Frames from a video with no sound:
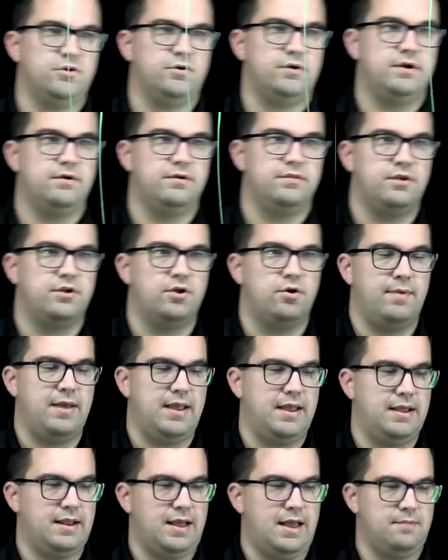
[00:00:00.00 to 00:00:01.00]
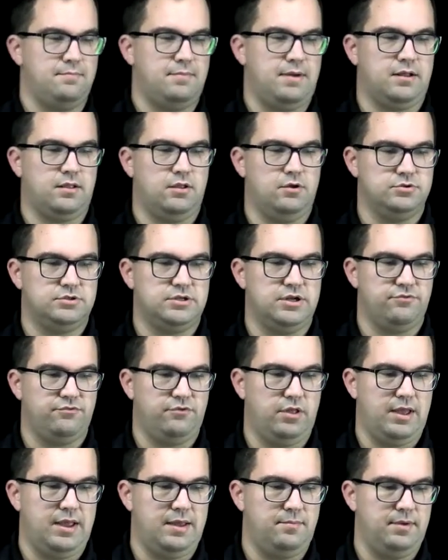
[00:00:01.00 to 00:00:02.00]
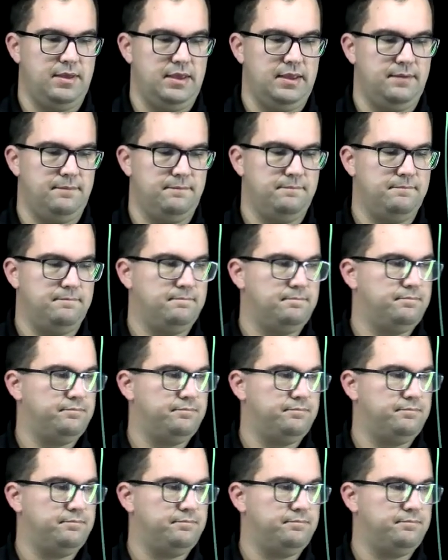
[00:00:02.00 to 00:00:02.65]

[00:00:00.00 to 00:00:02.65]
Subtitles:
So here in the domain, I had my closed interval AB.